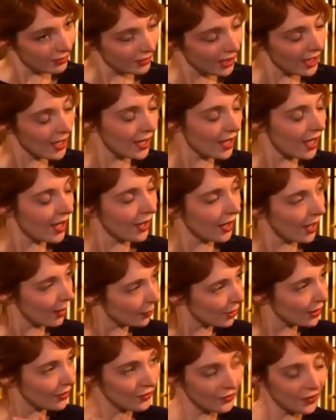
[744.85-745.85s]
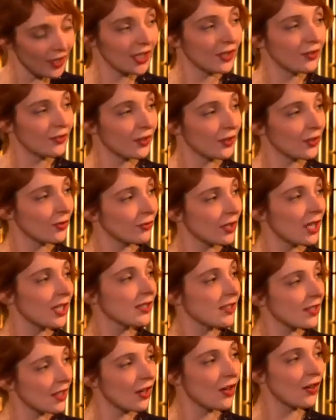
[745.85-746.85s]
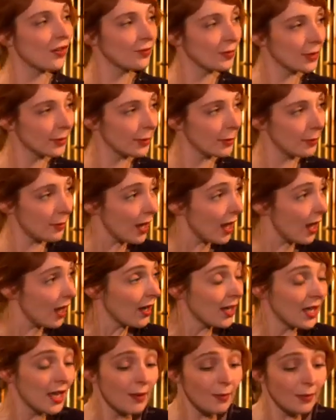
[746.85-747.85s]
yeah, I'm going to fight for the rights of blah, blah, blah,